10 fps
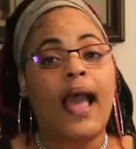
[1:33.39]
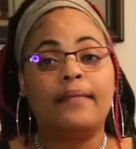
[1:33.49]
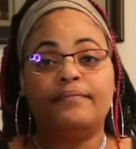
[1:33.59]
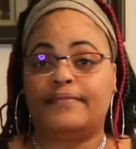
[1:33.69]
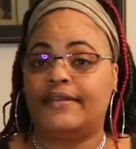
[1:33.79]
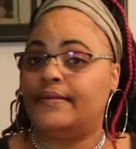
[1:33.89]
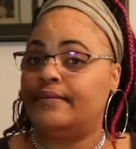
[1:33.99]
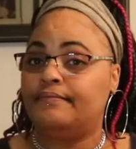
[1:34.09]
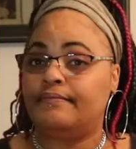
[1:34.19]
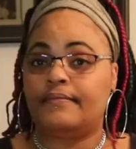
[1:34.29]
I'll
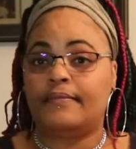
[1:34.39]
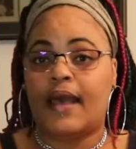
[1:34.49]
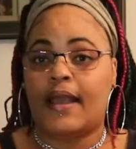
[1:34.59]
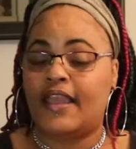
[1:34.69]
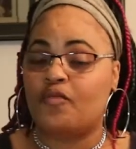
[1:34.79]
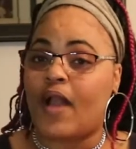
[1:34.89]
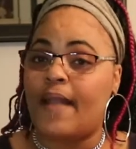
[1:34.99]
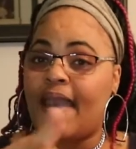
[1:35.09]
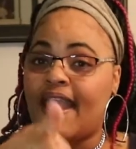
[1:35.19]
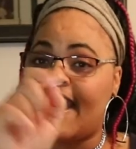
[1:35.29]
get
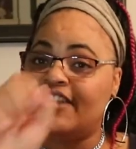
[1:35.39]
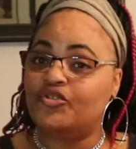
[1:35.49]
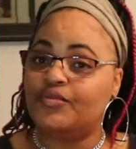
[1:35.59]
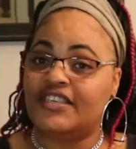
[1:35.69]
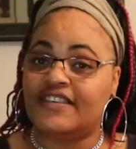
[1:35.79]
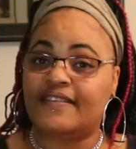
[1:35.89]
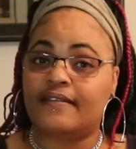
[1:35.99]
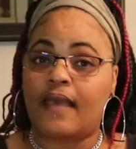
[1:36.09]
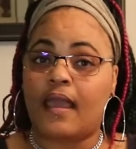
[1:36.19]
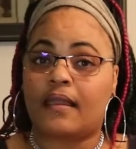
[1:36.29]
right back at you in just a
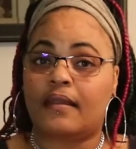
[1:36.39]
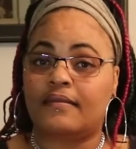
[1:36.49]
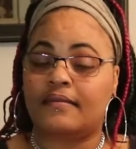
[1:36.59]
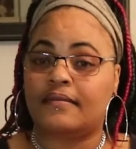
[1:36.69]
second.